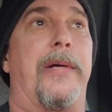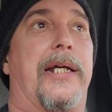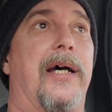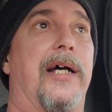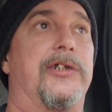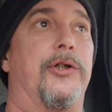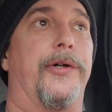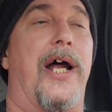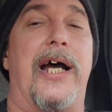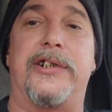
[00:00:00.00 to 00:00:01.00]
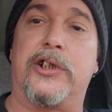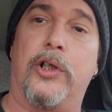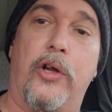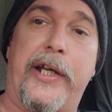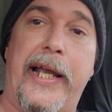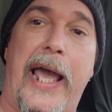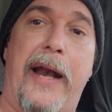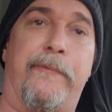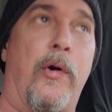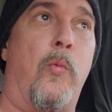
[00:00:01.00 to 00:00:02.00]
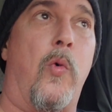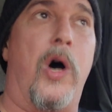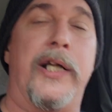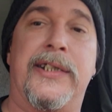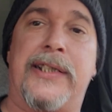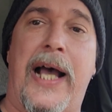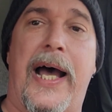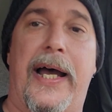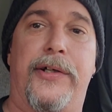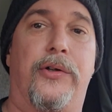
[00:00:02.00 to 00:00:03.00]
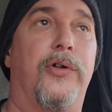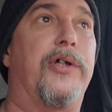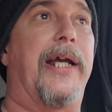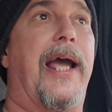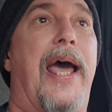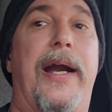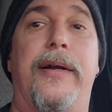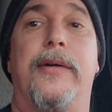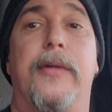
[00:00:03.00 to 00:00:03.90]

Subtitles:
because you're not just looking at it from one side. You're looking at it